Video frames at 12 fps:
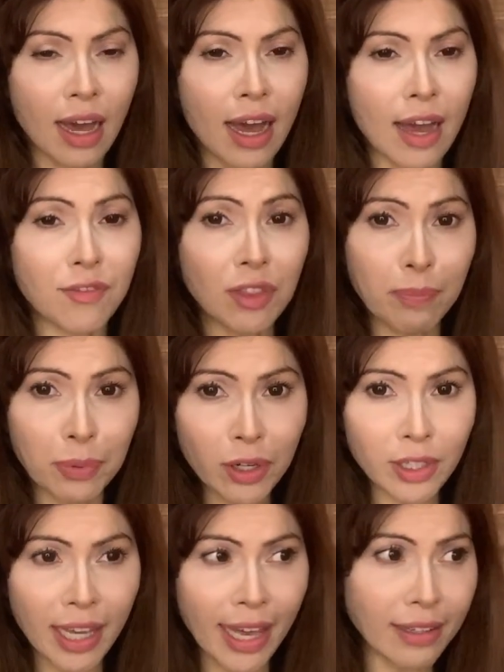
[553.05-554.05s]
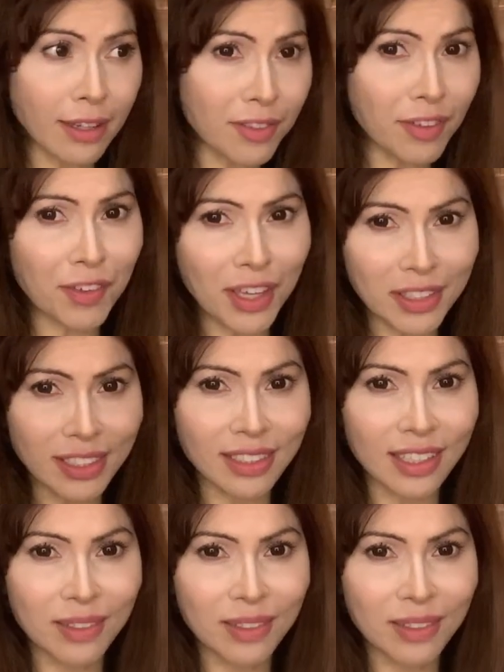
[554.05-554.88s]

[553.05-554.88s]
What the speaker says: of the book and of the field.